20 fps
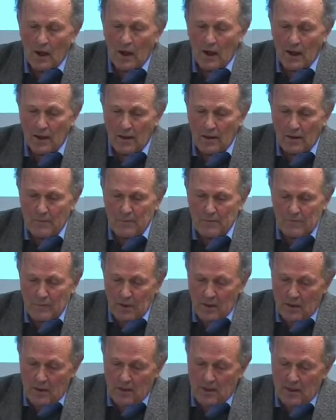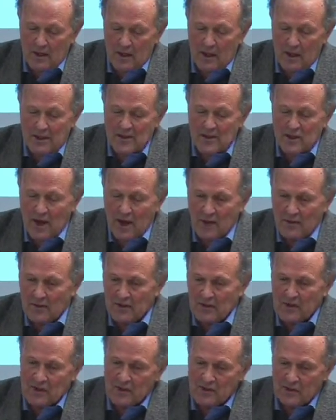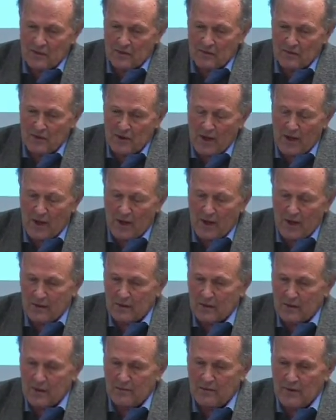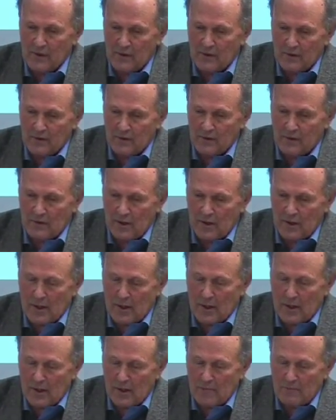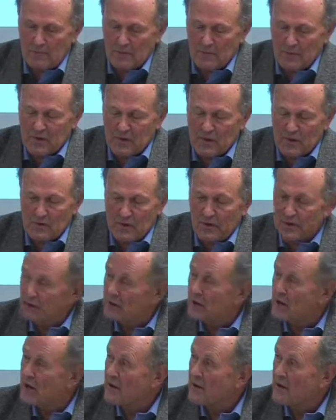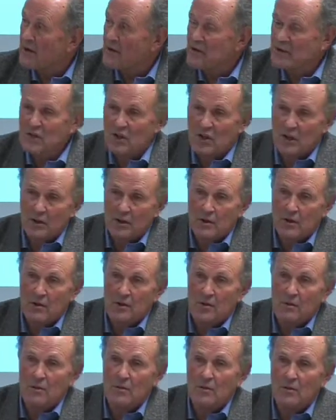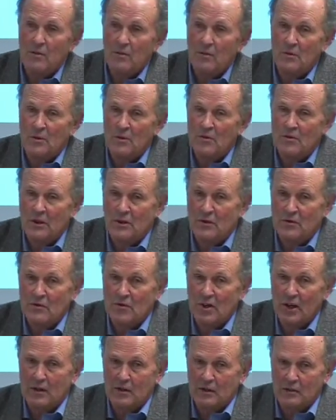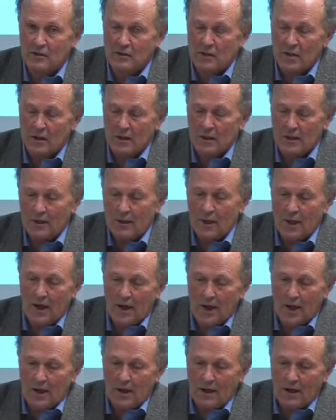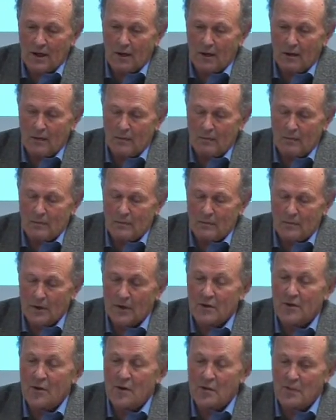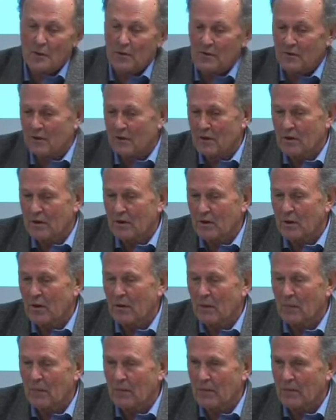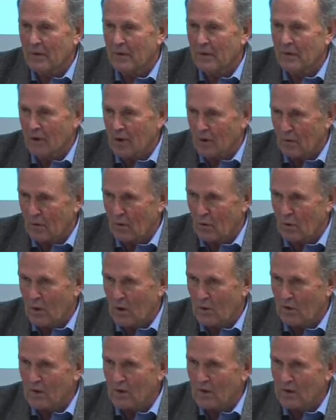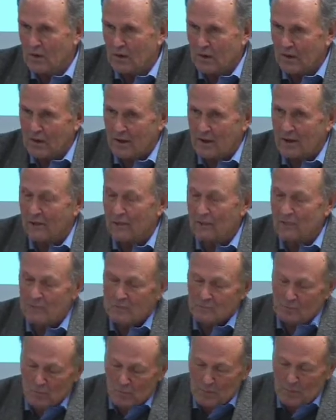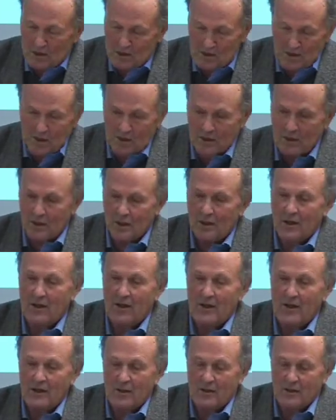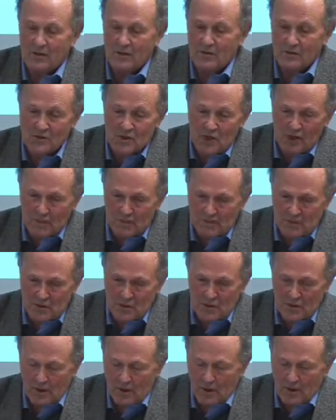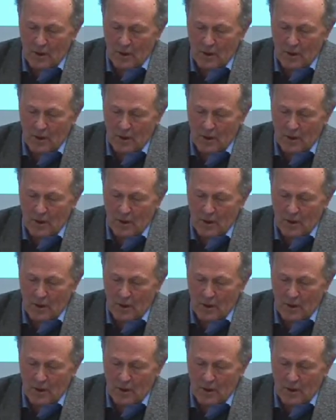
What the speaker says: As yet, this is a fairly underdeveloped theoretical area, so there's no settled agreement on what the basic concepts